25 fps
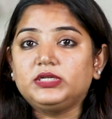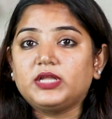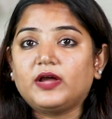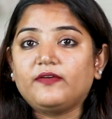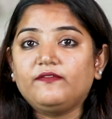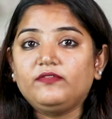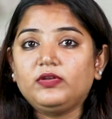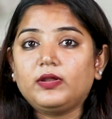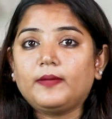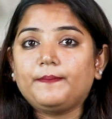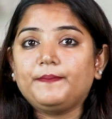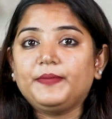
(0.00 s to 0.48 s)

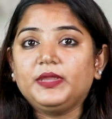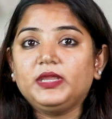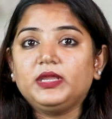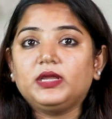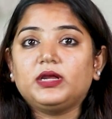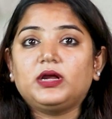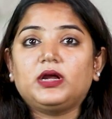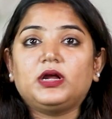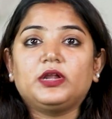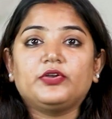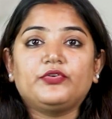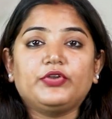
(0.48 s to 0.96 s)

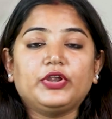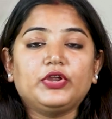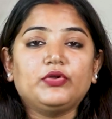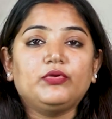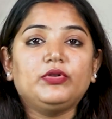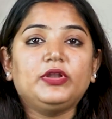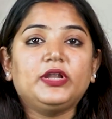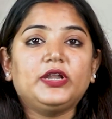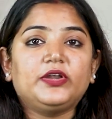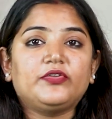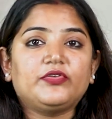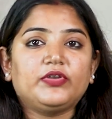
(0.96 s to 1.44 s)
developing a
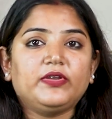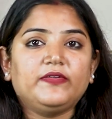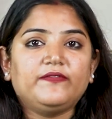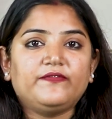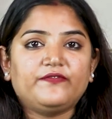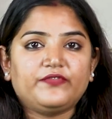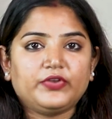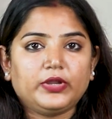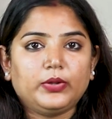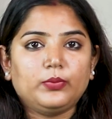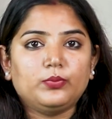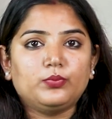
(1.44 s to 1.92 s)
regulatory
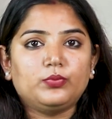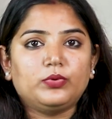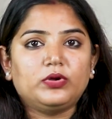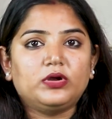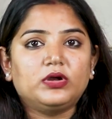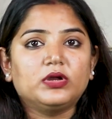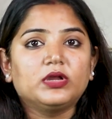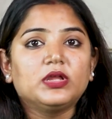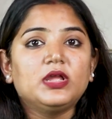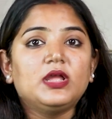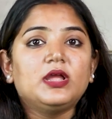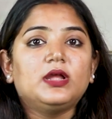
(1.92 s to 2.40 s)

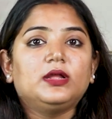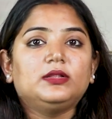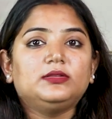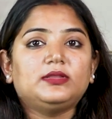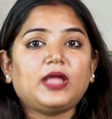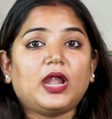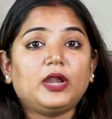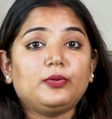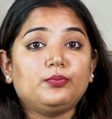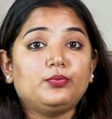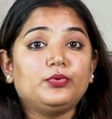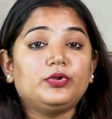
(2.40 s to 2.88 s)
framework
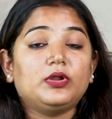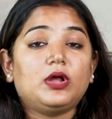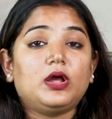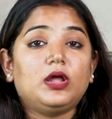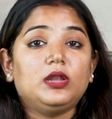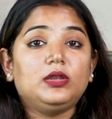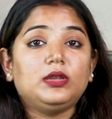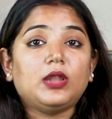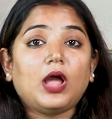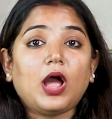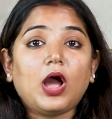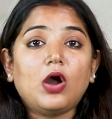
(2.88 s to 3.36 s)
that would
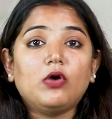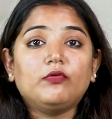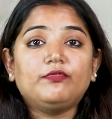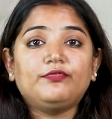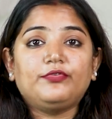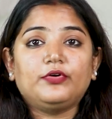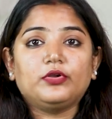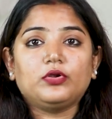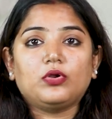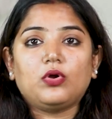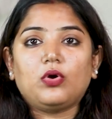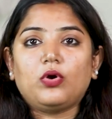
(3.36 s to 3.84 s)
allow
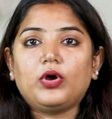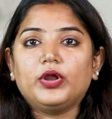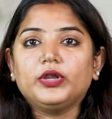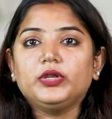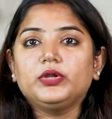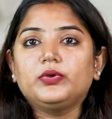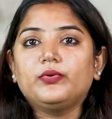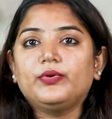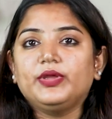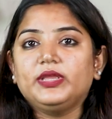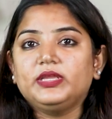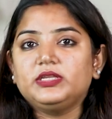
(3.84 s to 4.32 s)
for
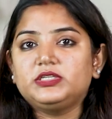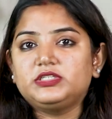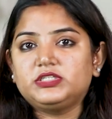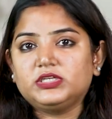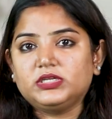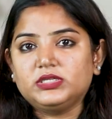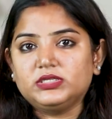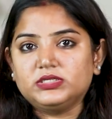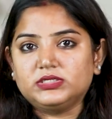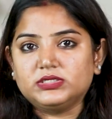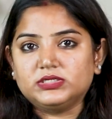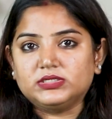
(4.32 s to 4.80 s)
ongoing
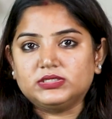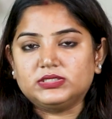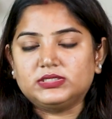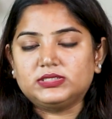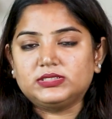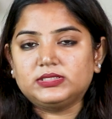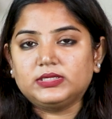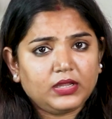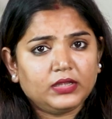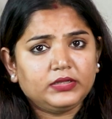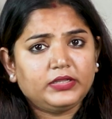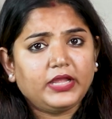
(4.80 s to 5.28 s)

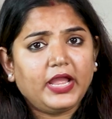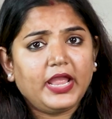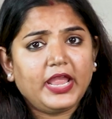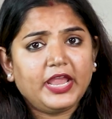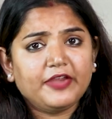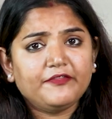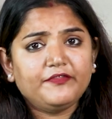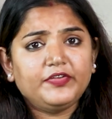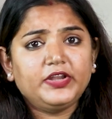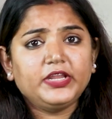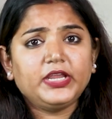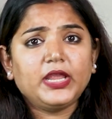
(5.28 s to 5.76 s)
changes. The
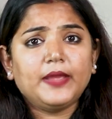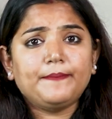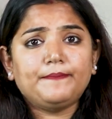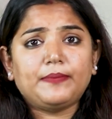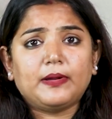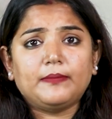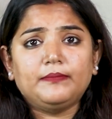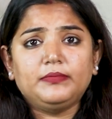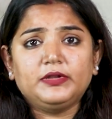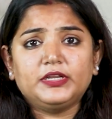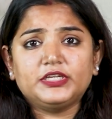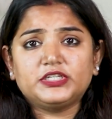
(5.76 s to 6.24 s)
FDA
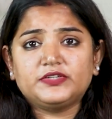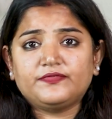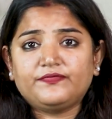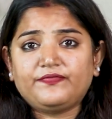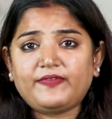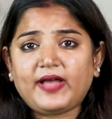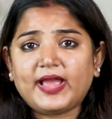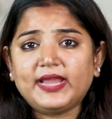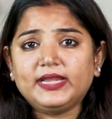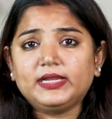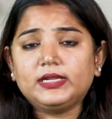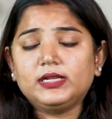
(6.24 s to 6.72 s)
published
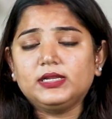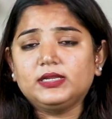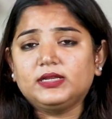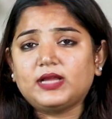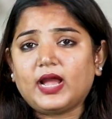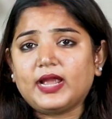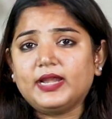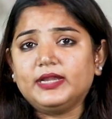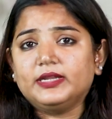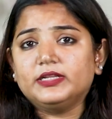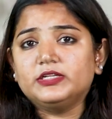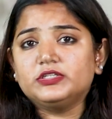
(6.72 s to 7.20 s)
final
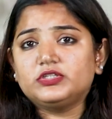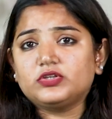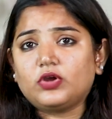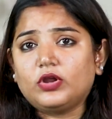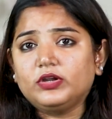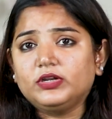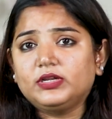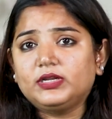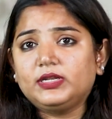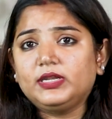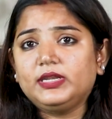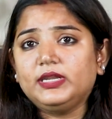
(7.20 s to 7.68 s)
guidance
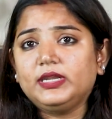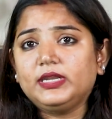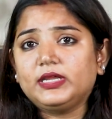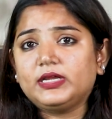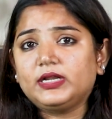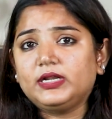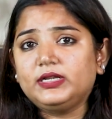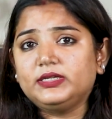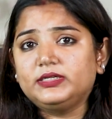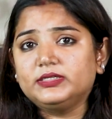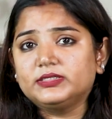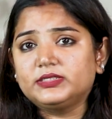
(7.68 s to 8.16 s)
on
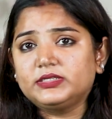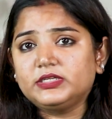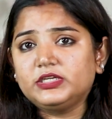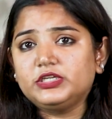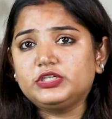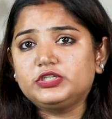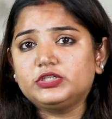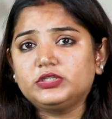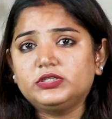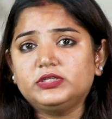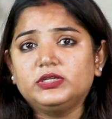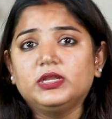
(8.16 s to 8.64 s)
clinical
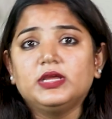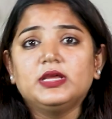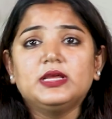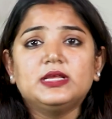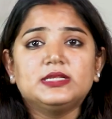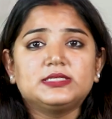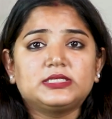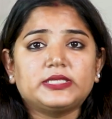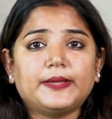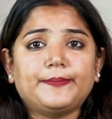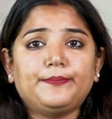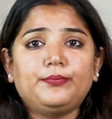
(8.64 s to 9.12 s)
decision
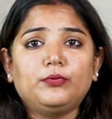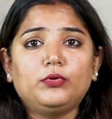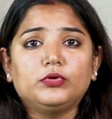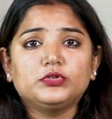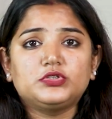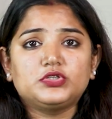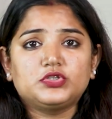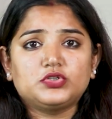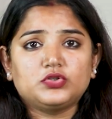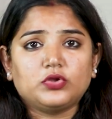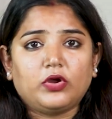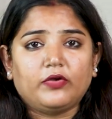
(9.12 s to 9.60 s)

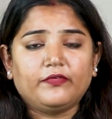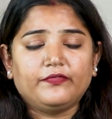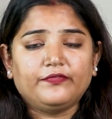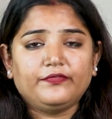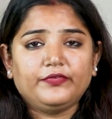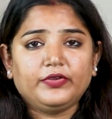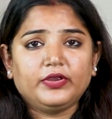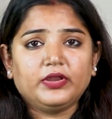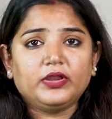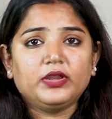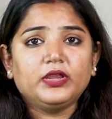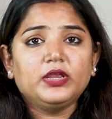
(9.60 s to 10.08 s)
support
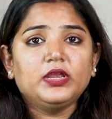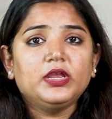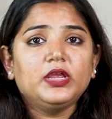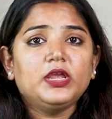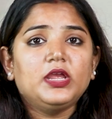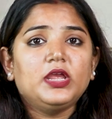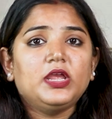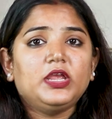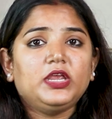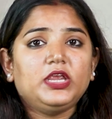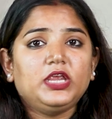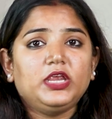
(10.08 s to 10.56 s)
software.
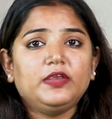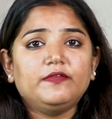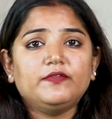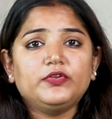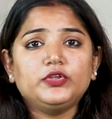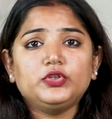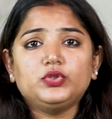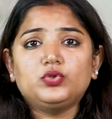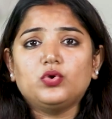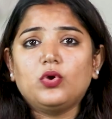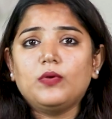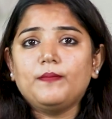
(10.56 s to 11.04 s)

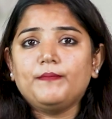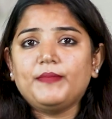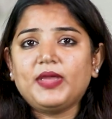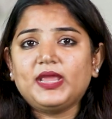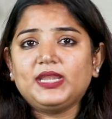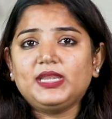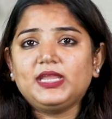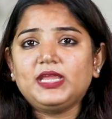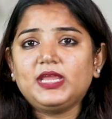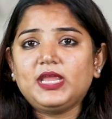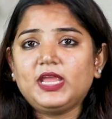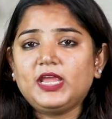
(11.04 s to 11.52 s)
Even though
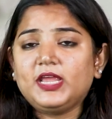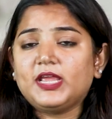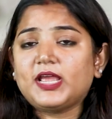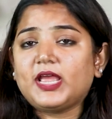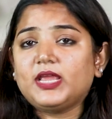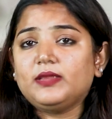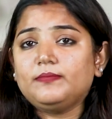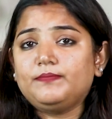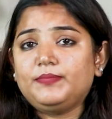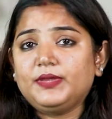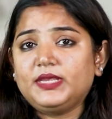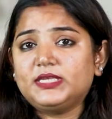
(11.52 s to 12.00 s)
many
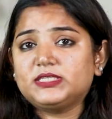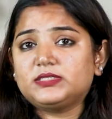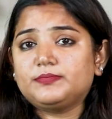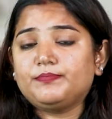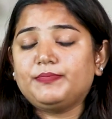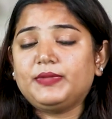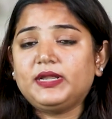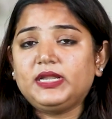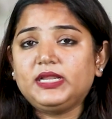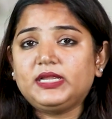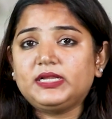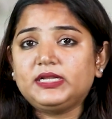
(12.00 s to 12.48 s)
AI-based
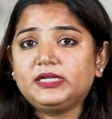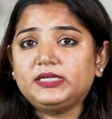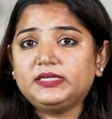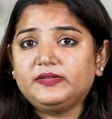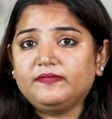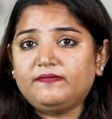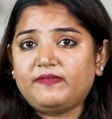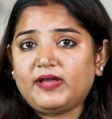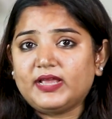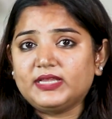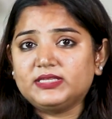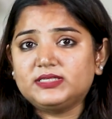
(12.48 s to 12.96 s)
medical
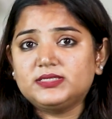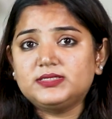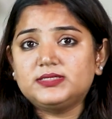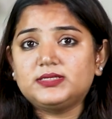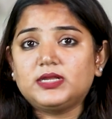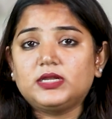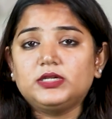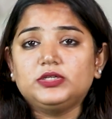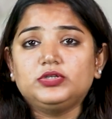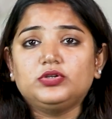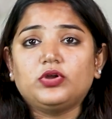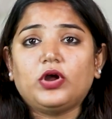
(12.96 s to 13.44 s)
devices
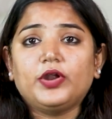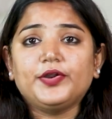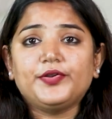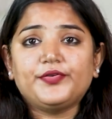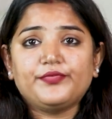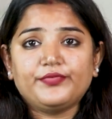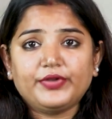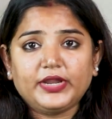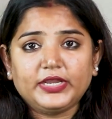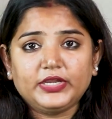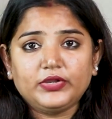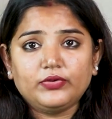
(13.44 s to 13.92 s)
are
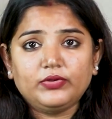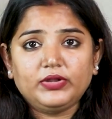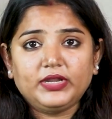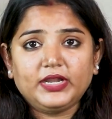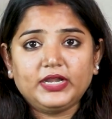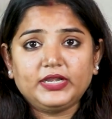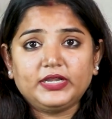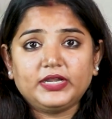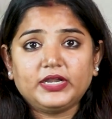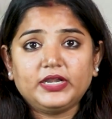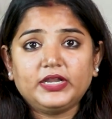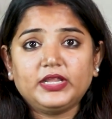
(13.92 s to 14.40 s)
not
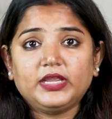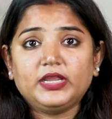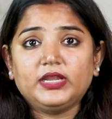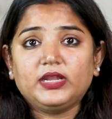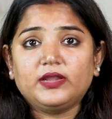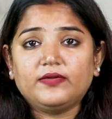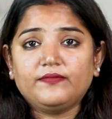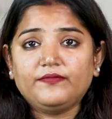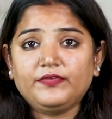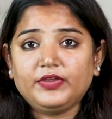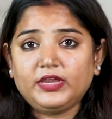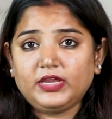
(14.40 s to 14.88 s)
regulated
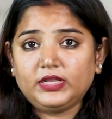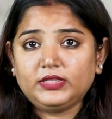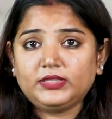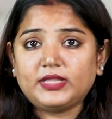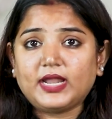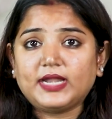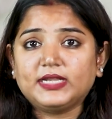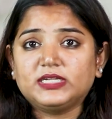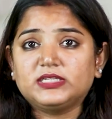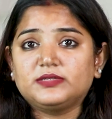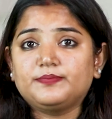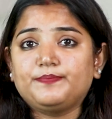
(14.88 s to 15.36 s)
in a way
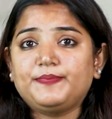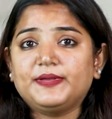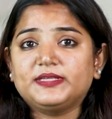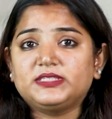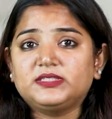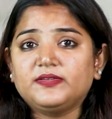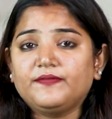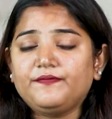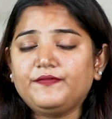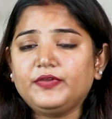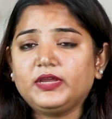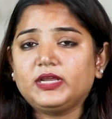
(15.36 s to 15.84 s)
that
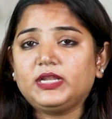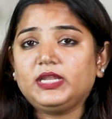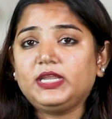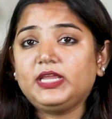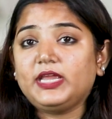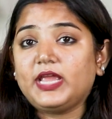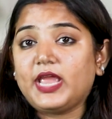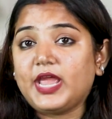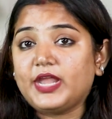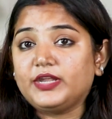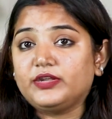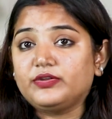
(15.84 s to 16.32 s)

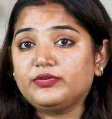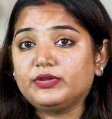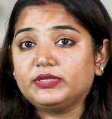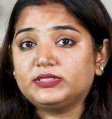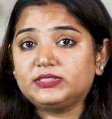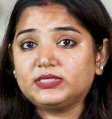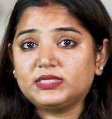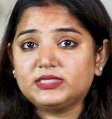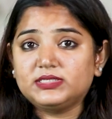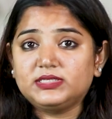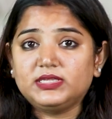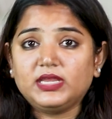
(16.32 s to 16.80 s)
specifically
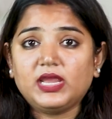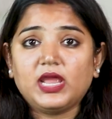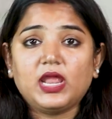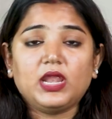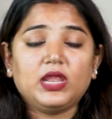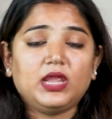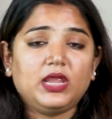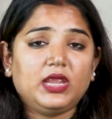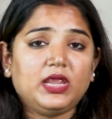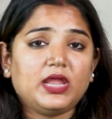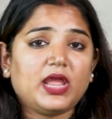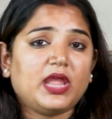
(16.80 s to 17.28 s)
addresses
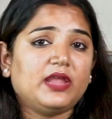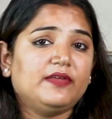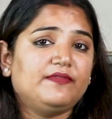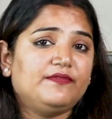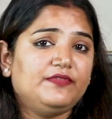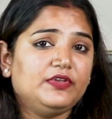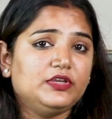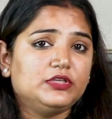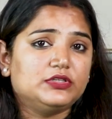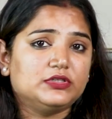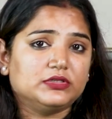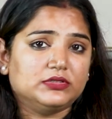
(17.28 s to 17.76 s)
their AI
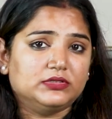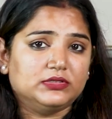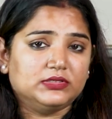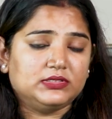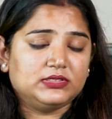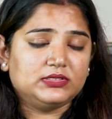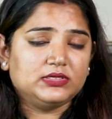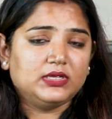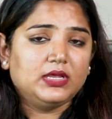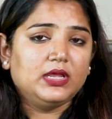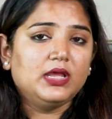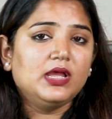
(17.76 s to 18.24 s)

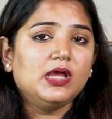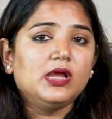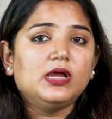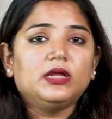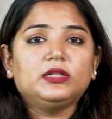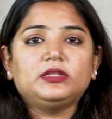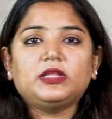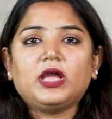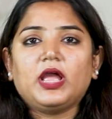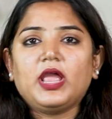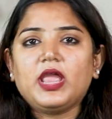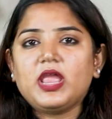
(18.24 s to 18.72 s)
features,
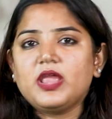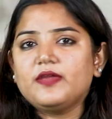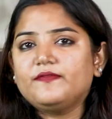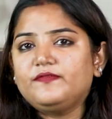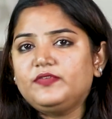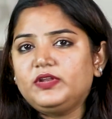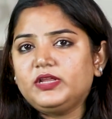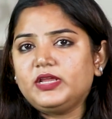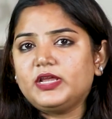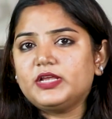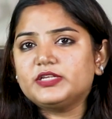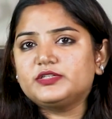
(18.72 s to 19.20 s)
the
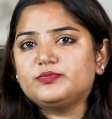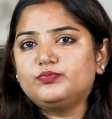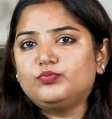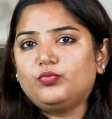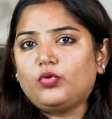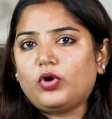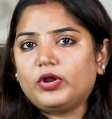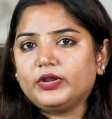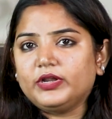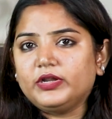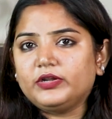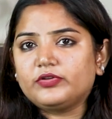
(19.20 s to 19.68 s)
FDA's
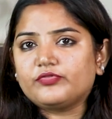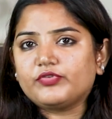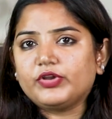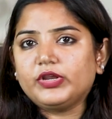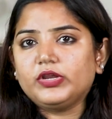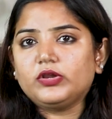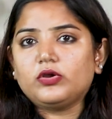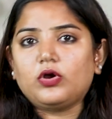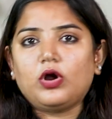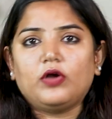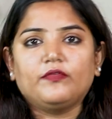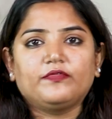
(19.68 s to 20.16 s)

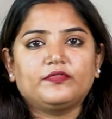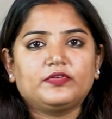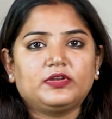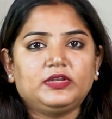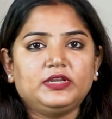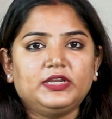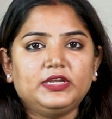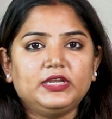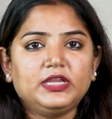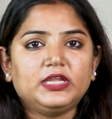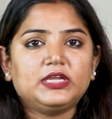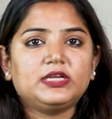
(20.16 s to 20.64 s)
monitoring of
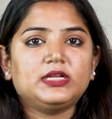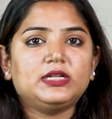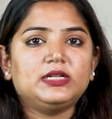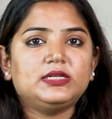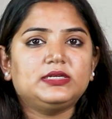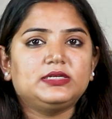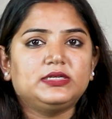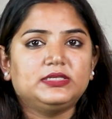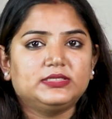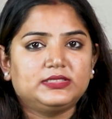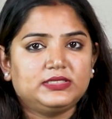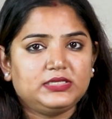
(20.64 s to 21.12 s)

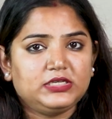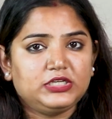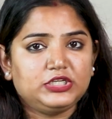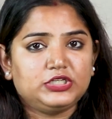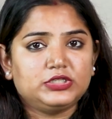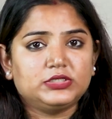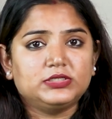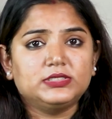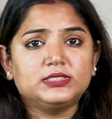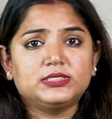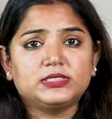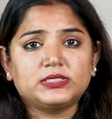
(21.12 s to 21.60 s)
clinical
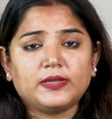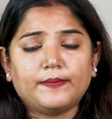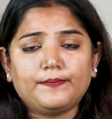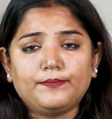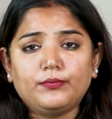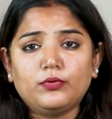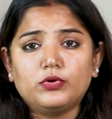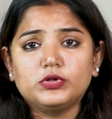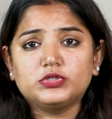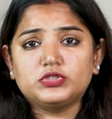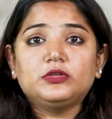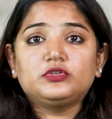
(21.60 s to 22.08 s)
decision
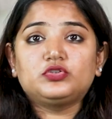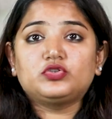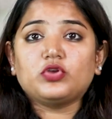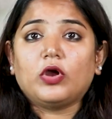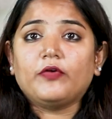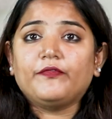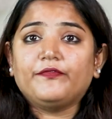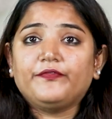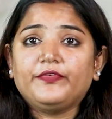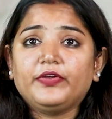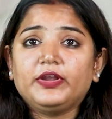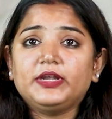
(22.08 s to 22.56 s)
support
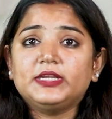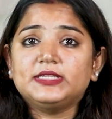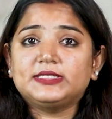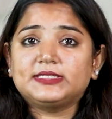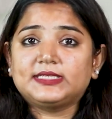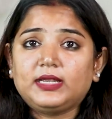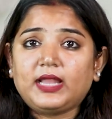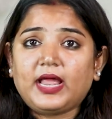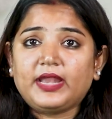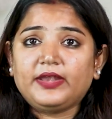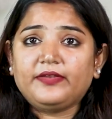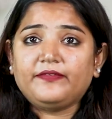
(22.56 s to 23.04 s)
software is
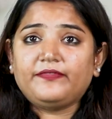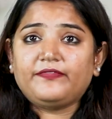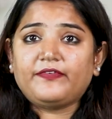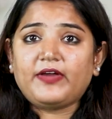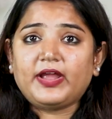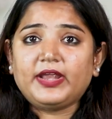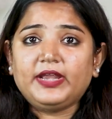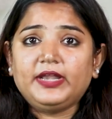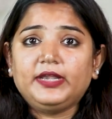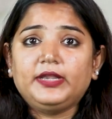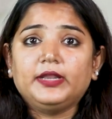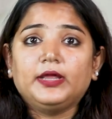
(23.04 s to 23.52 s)

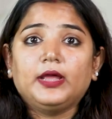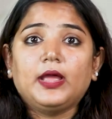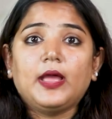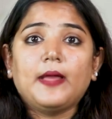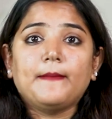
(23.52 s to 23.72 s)
clarified